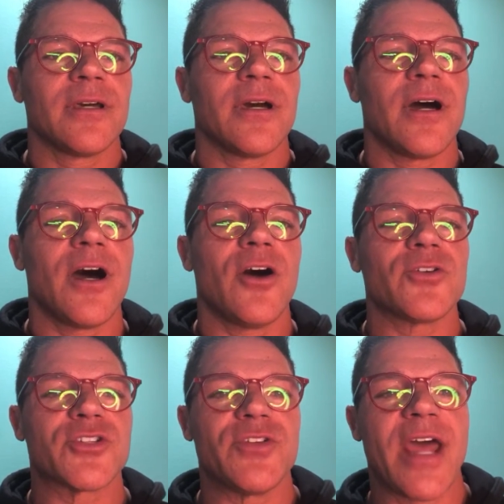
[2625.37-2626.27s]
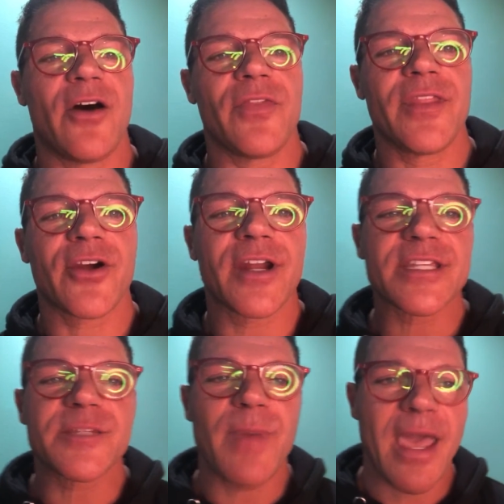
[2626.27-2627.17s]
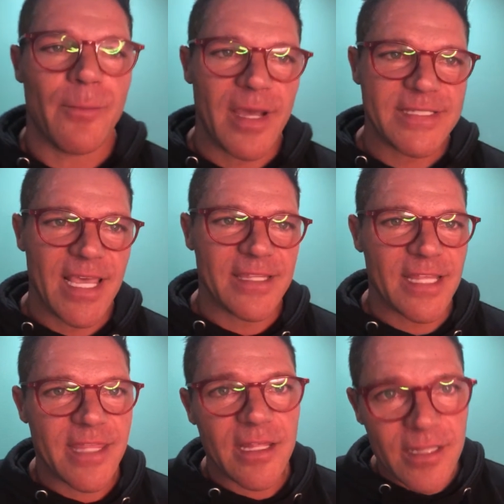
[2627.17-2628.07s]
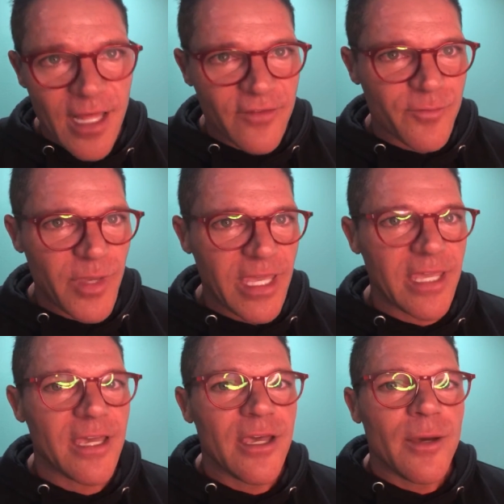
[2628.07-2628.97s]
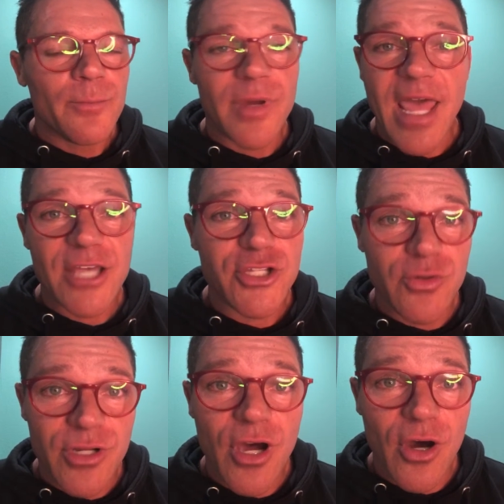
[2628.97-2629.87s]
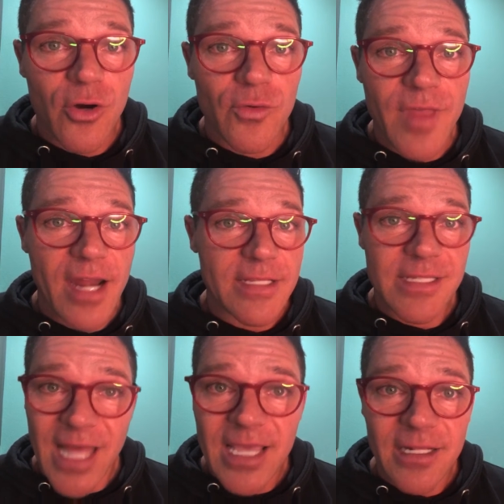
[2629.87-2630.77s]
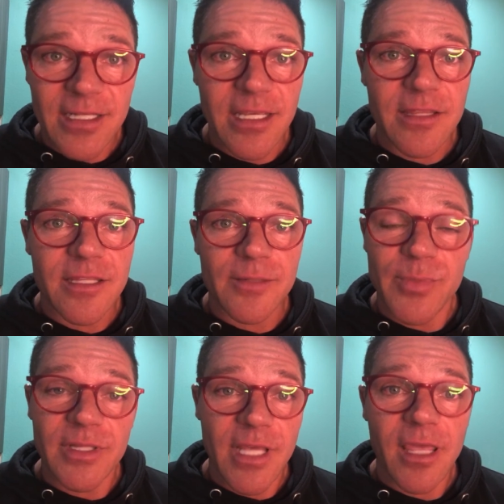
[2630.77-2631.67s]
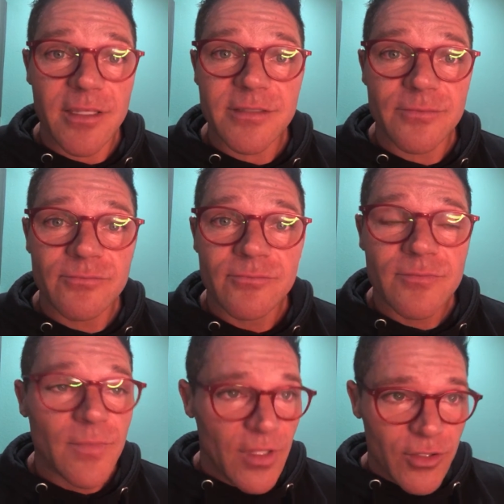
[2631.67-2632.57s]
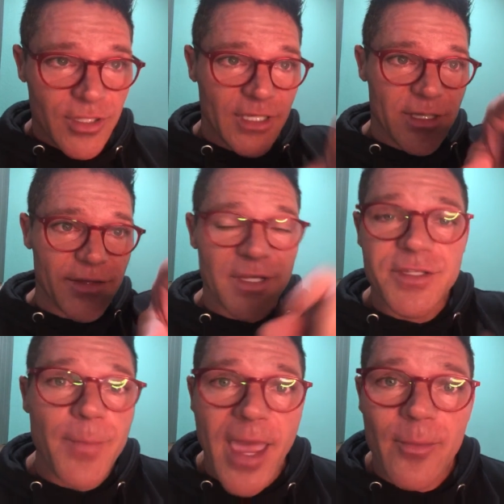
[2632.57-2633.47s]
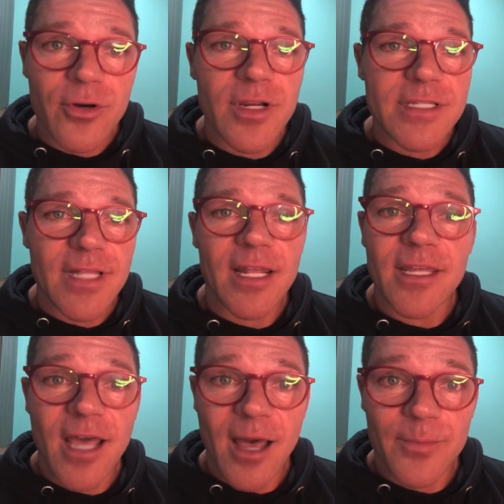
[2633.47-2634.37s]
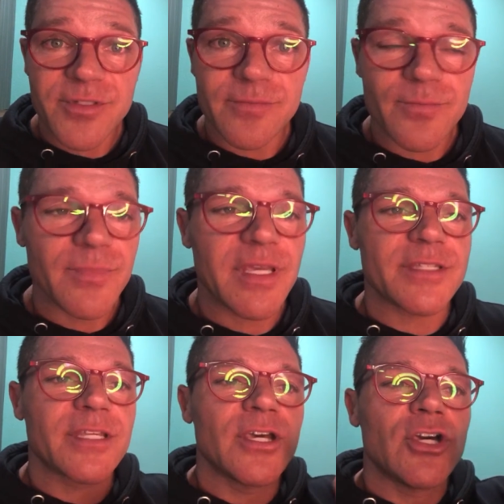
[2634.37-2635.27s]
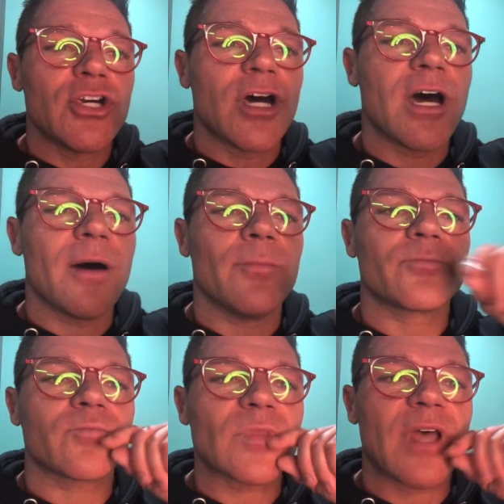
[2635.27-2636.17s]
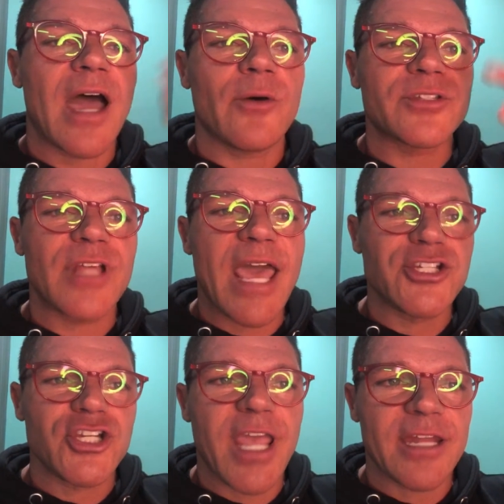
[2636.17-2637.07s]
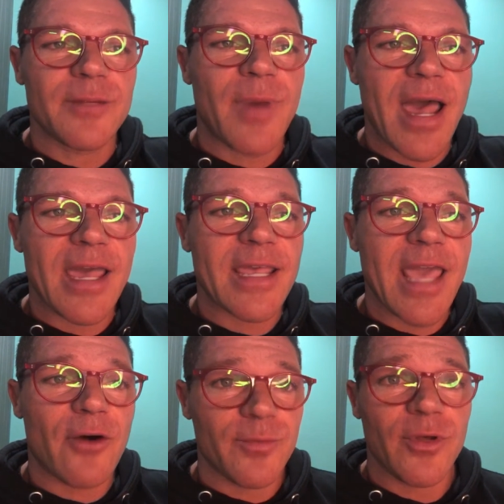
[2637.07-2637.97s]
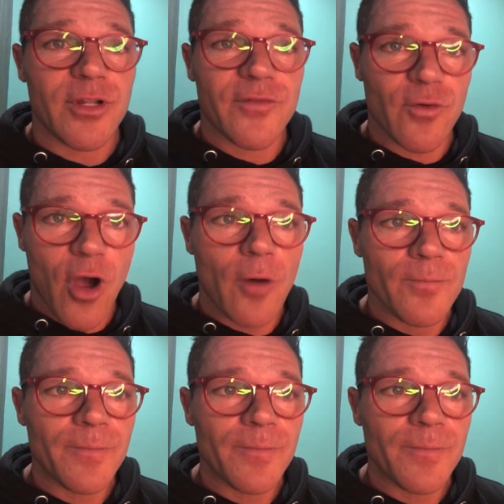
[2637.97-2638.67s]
Oh, so now they're going to spam by saying that they love me. But as you know, that is likely the police. The spammer is likely cops, because I was educated by Accountability for All.